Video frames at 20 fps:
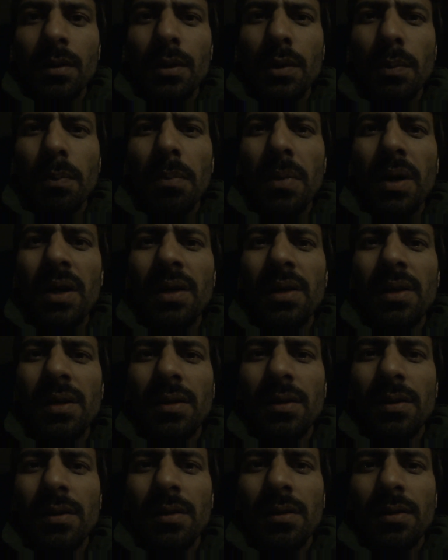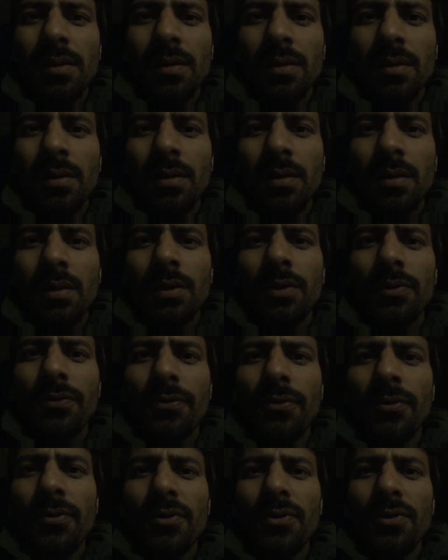the money, the
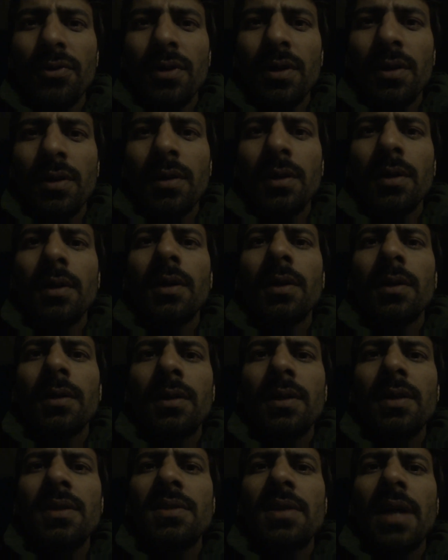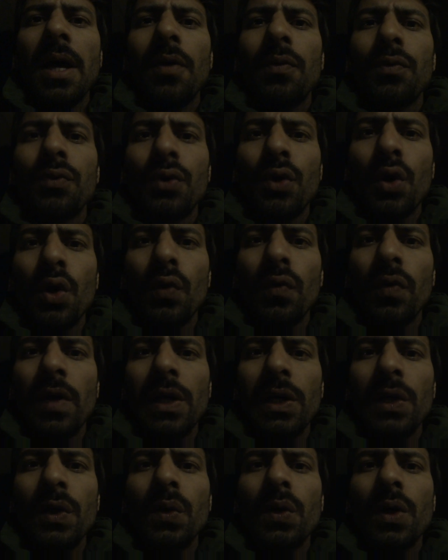food, these have no
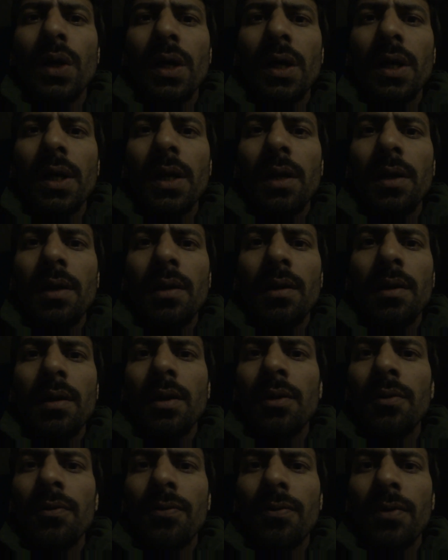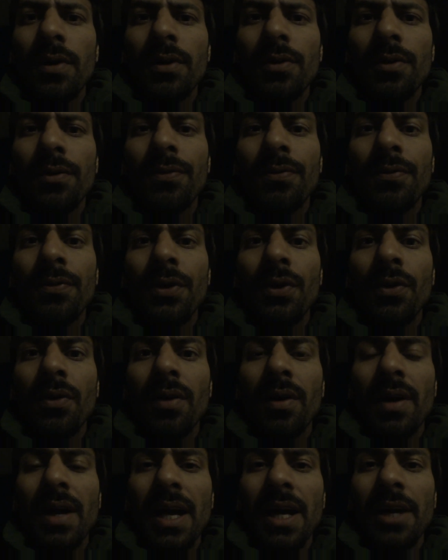value in front of your
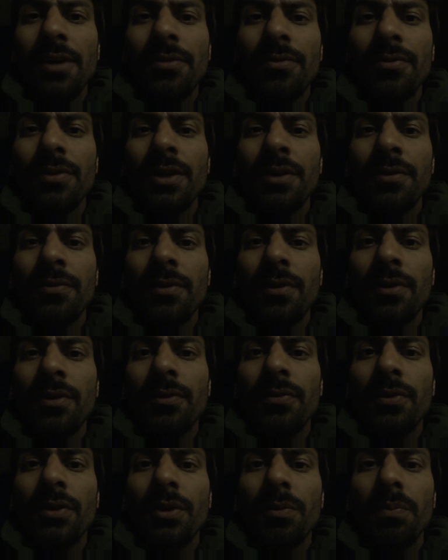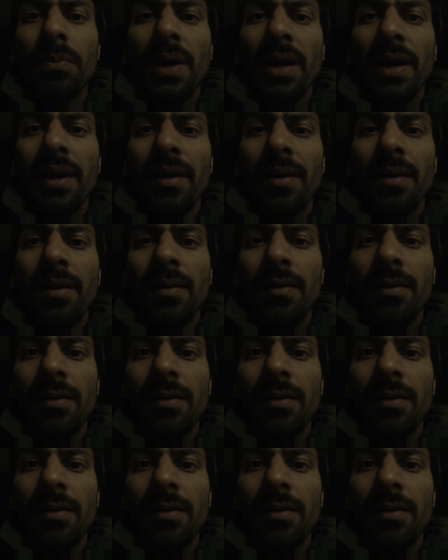life, in front of your body.